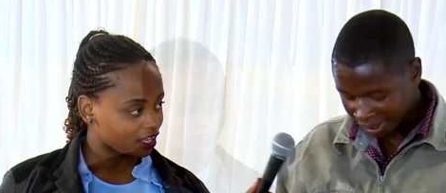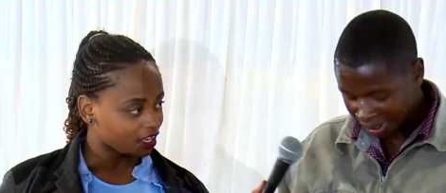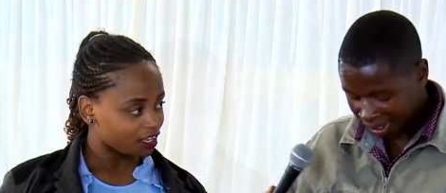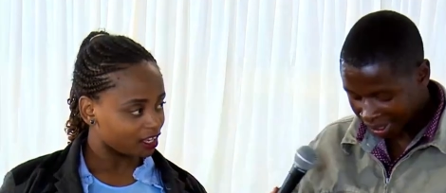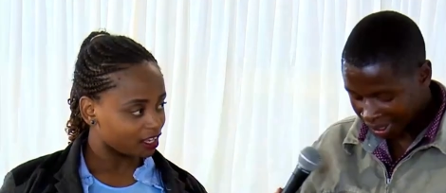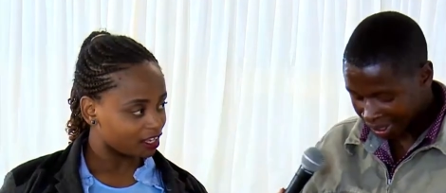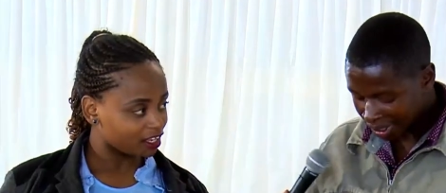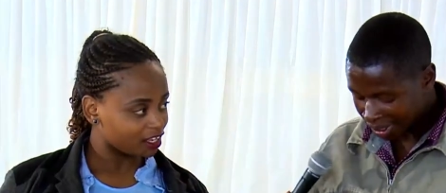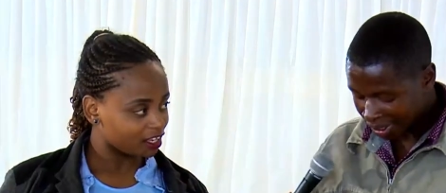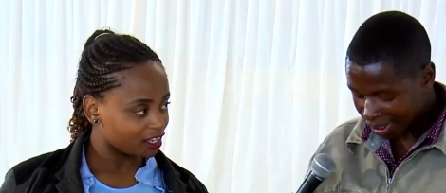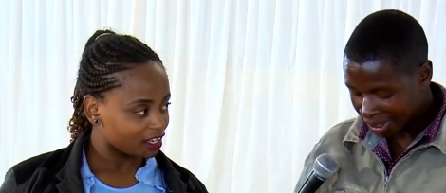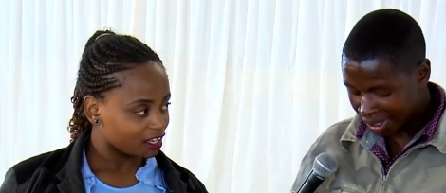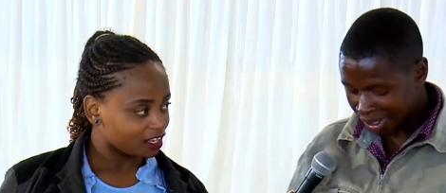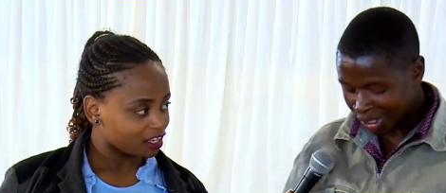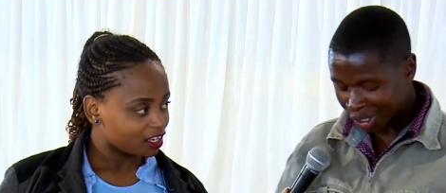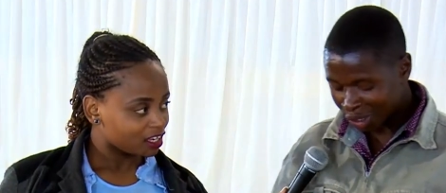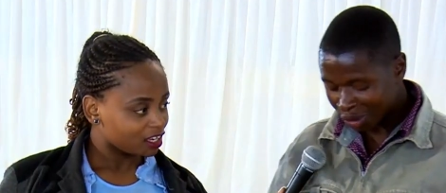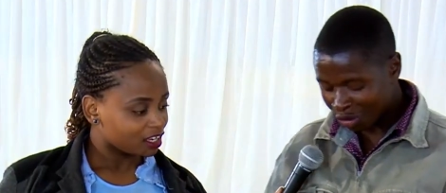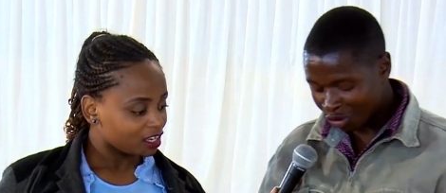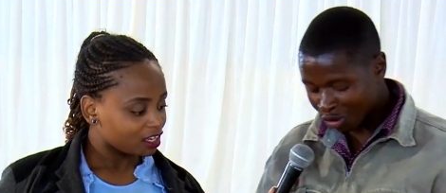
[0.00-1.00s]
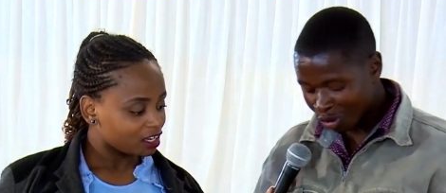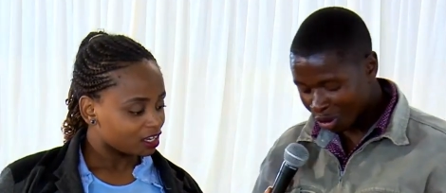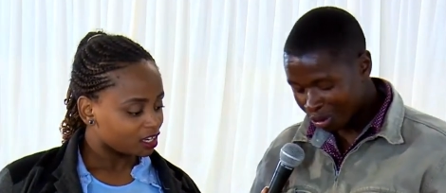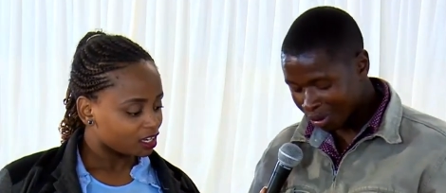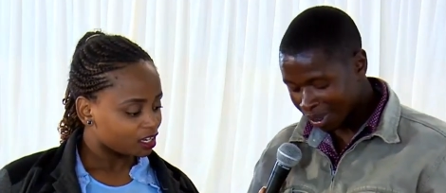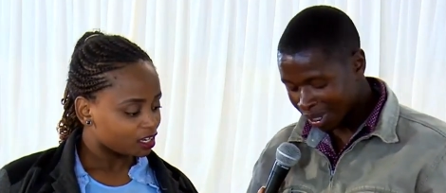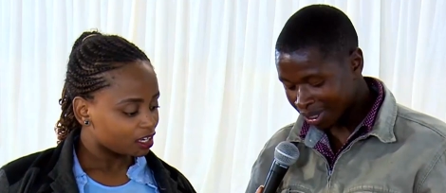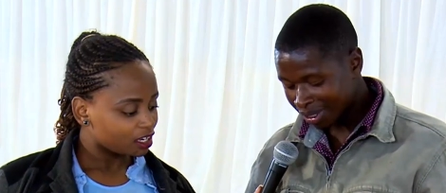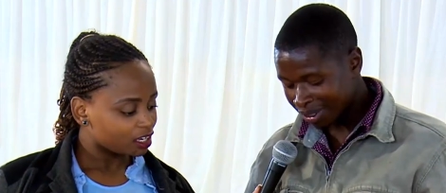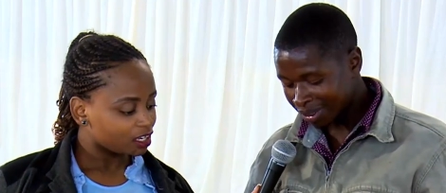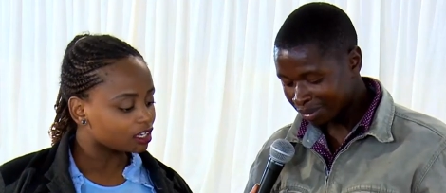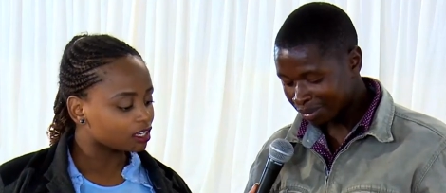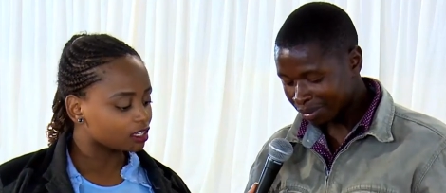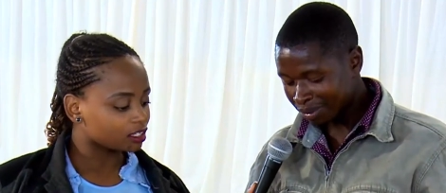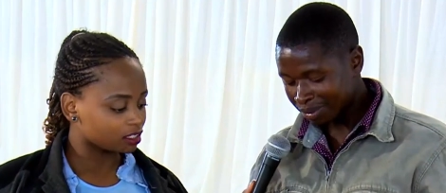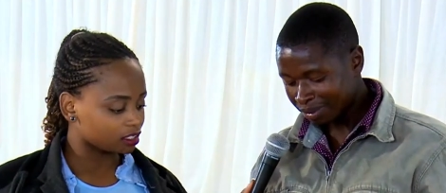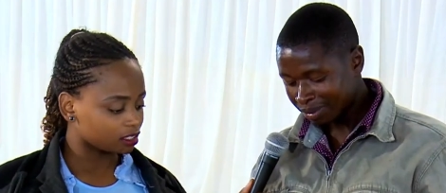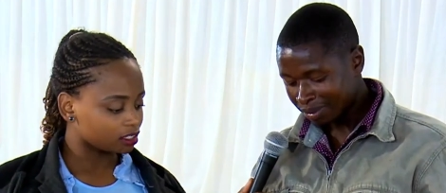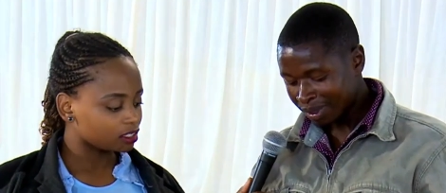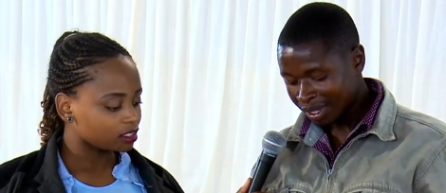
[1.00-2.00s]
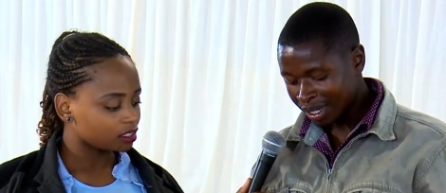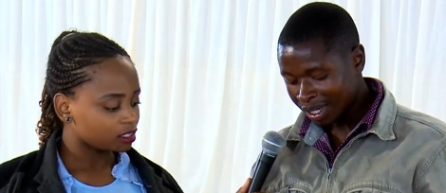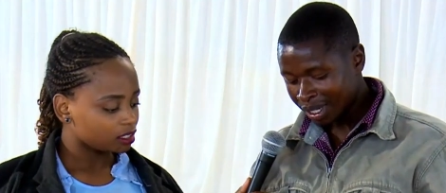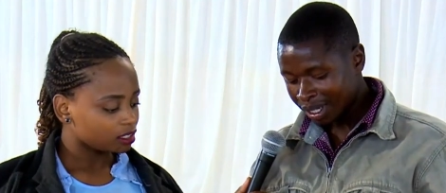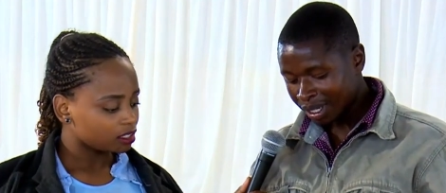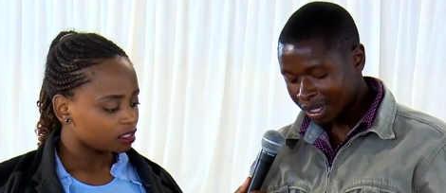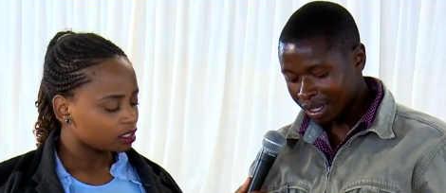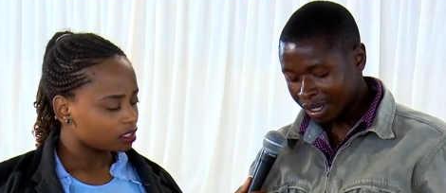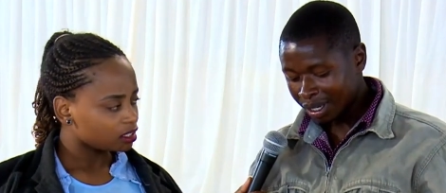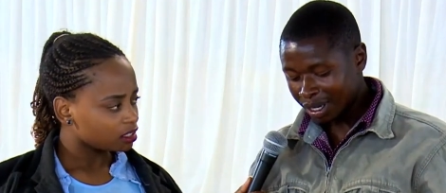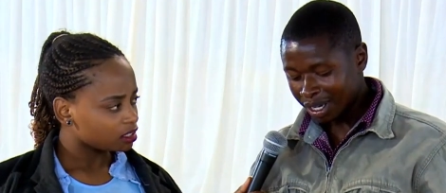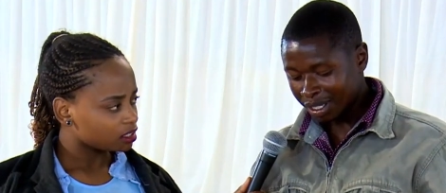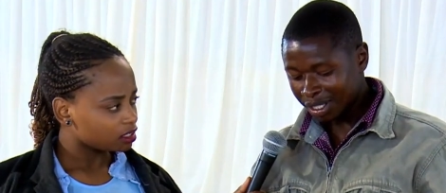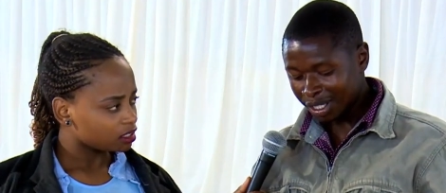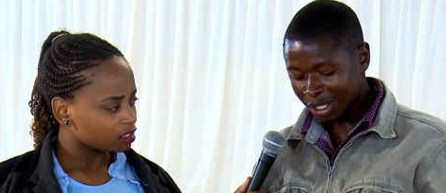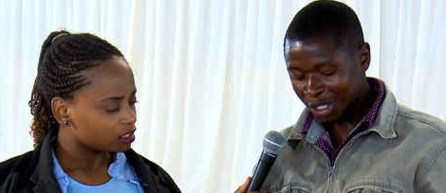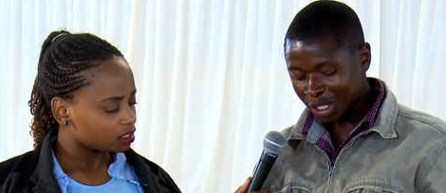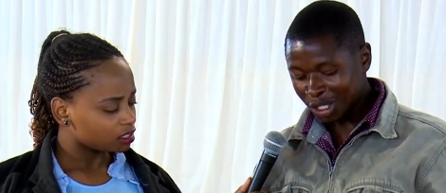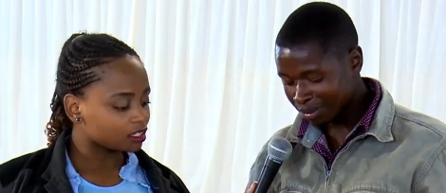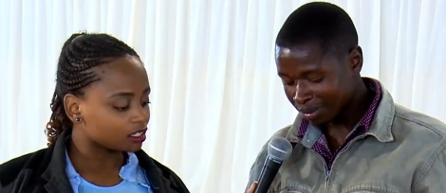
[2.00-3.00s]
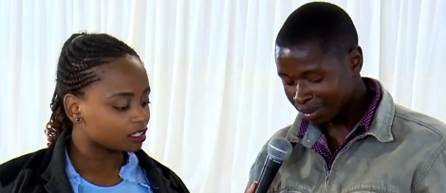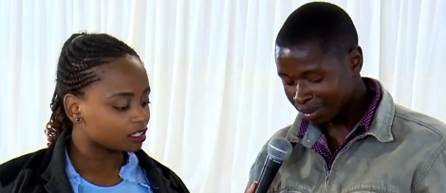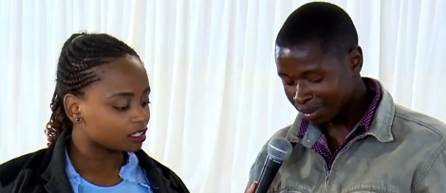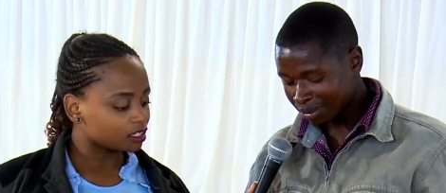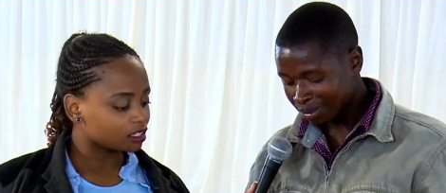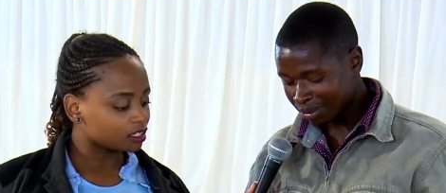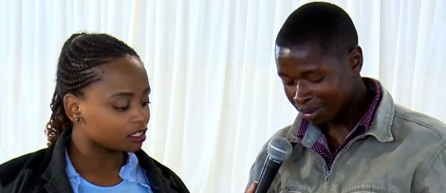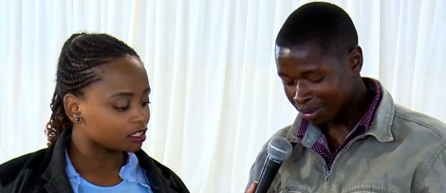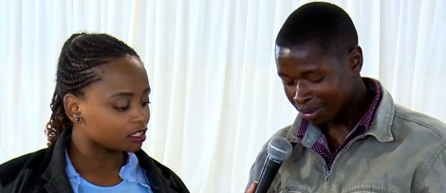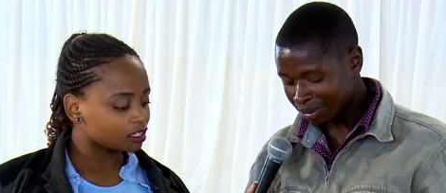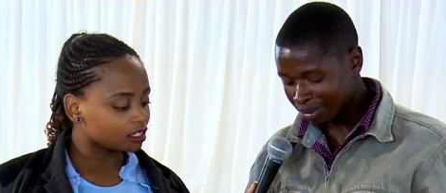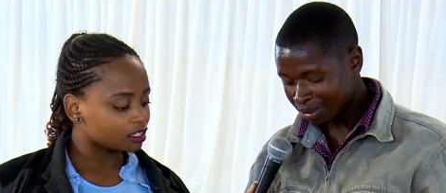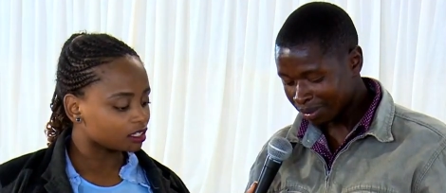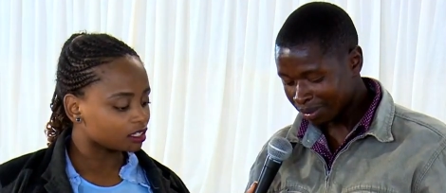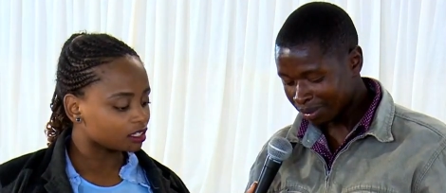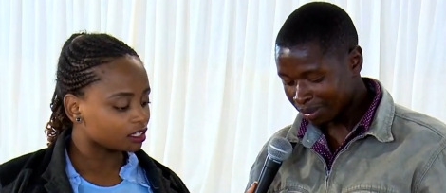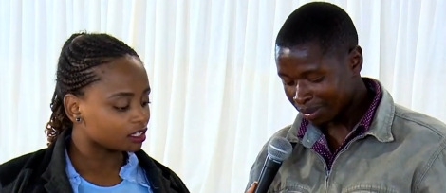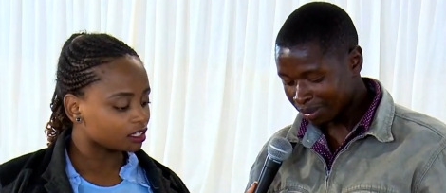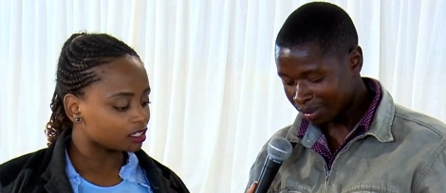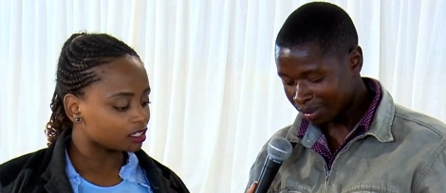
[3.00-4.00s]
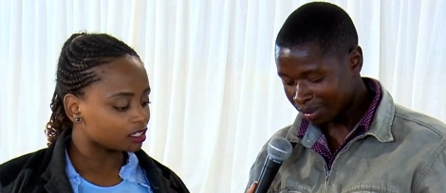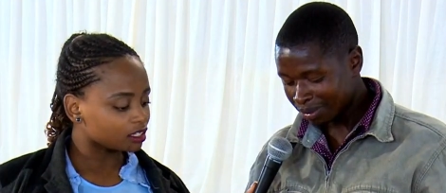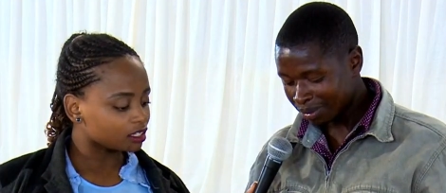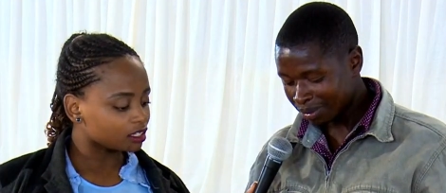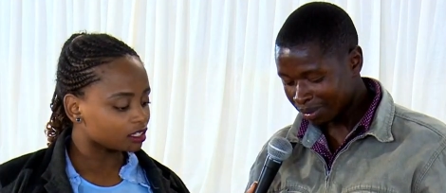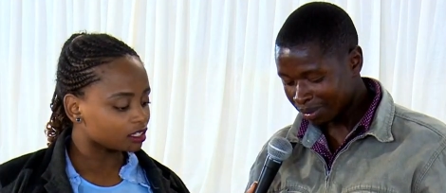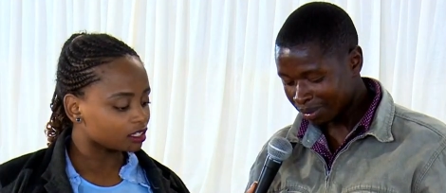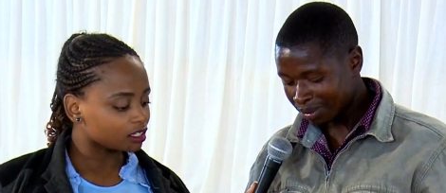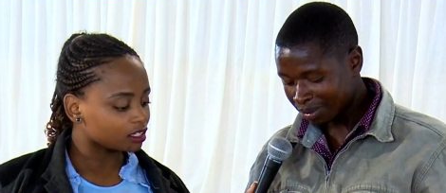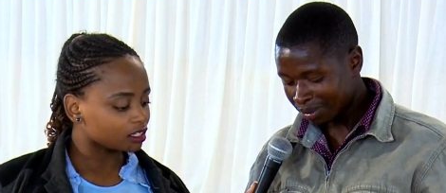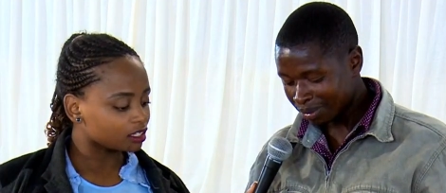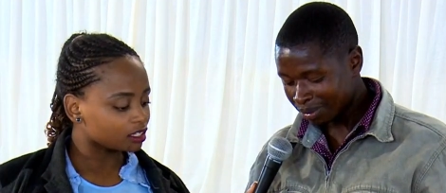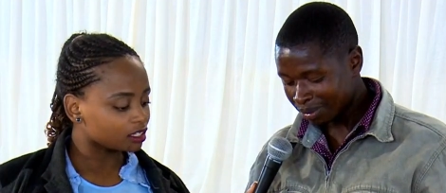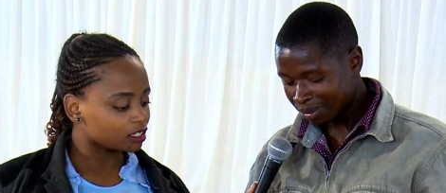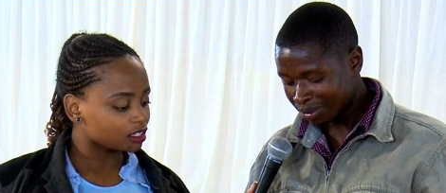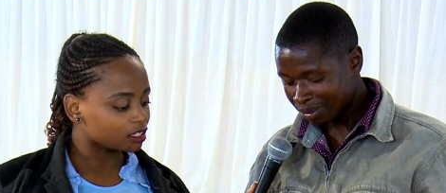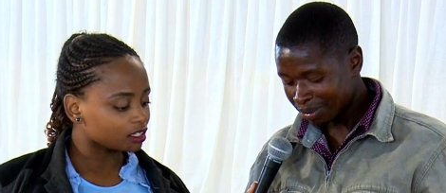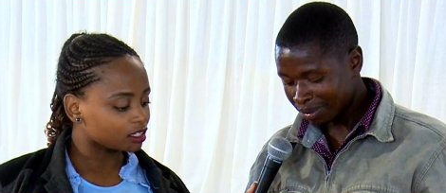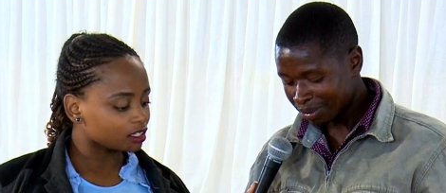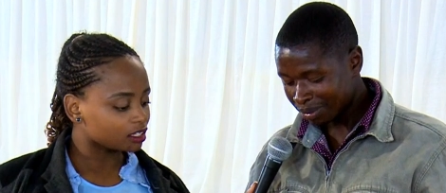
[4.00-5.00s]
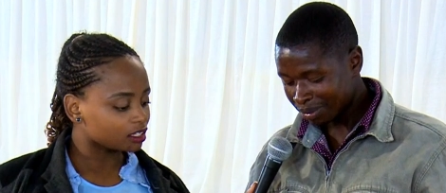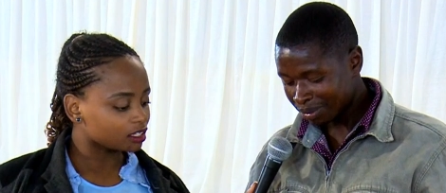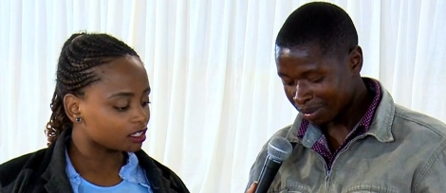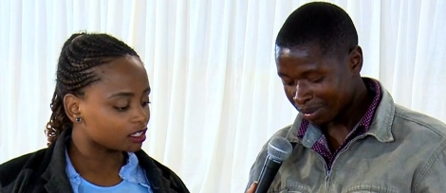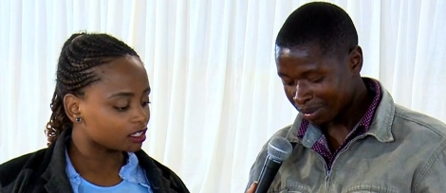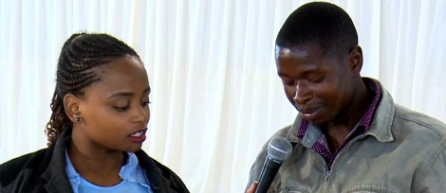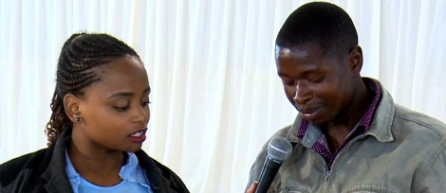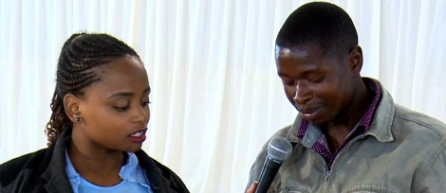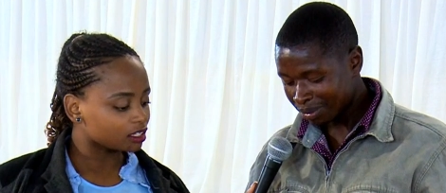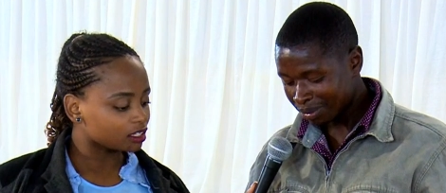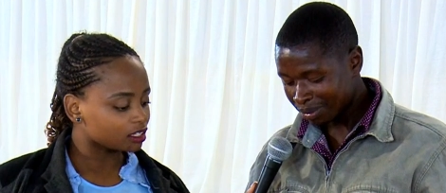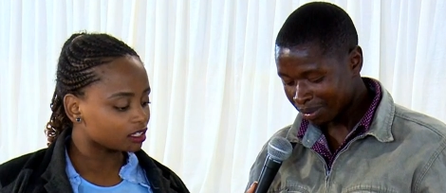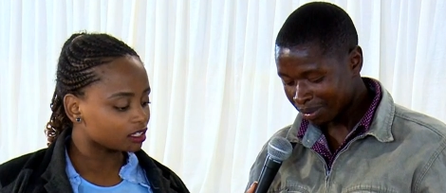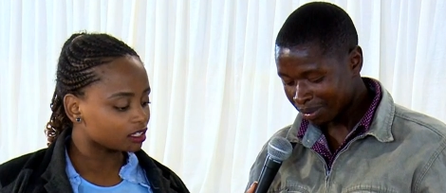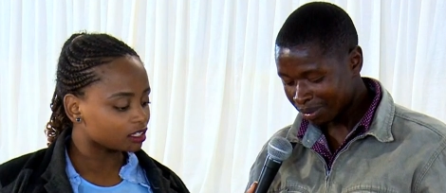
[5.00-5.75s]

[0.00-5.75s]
Speaker 1: Yes, this is Vuma. Uh-huh. Uh, this is white Vuma. There is a red Vuma.